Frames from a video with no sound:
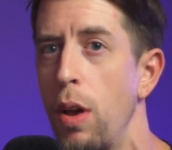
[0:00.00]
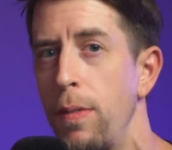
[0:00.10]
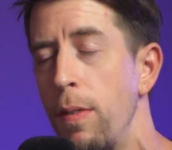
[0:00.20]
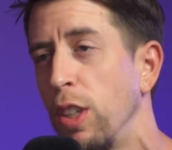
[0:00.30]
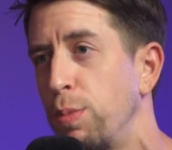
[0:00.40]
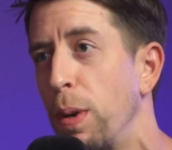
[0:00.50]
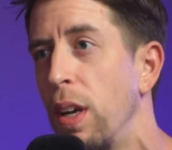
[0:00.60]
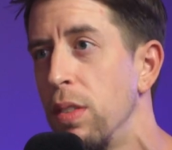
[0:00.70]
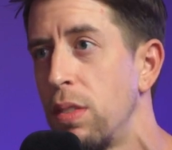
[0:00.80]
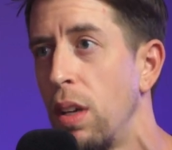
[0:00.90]
have never
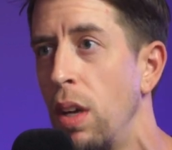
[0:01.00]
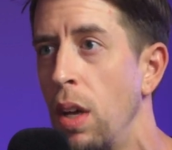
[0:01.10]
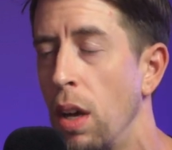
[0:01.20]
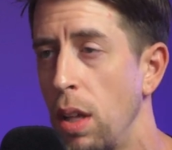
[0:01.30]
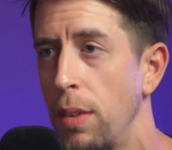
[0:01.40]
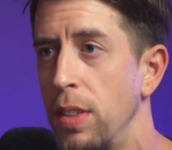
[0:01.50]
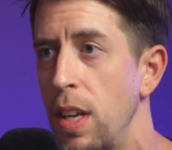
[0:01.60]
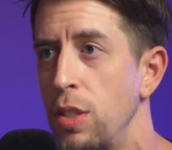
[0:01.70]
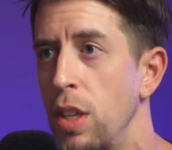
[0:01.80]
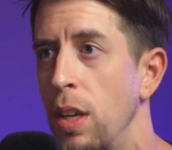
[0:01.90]
experienced a lot of
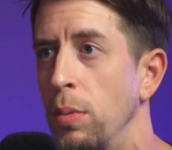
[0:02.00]
attention.